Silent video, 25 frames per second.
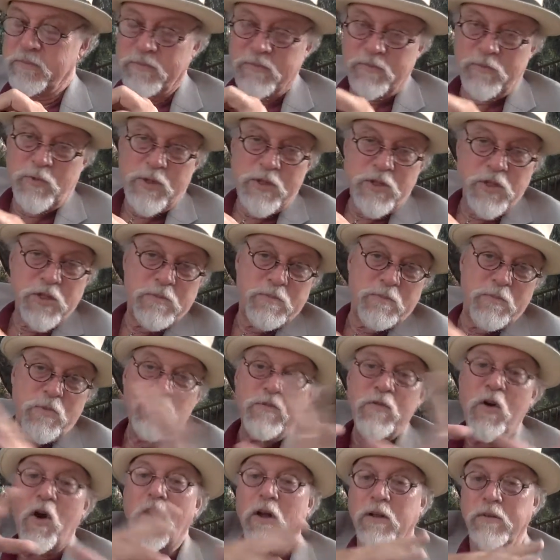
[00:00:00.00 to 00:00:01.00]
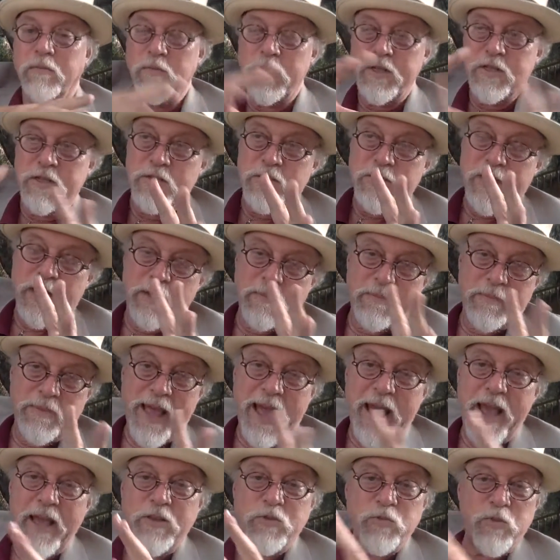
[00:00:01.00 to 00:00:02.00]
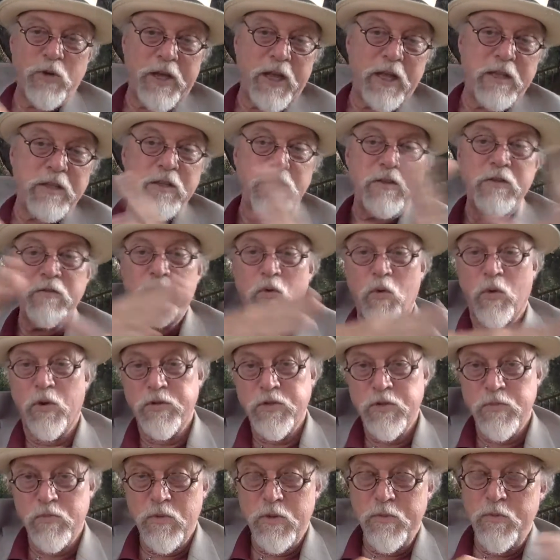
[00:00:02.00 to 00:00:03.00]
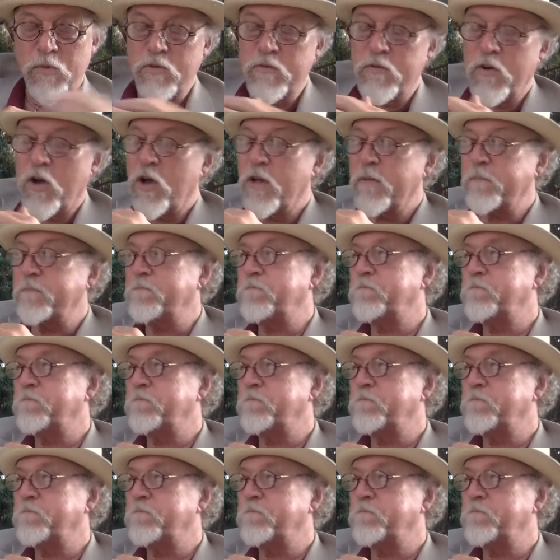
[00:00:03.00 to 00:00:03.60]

we just move on. We just say, thanks, we're getting a divorce, we move on.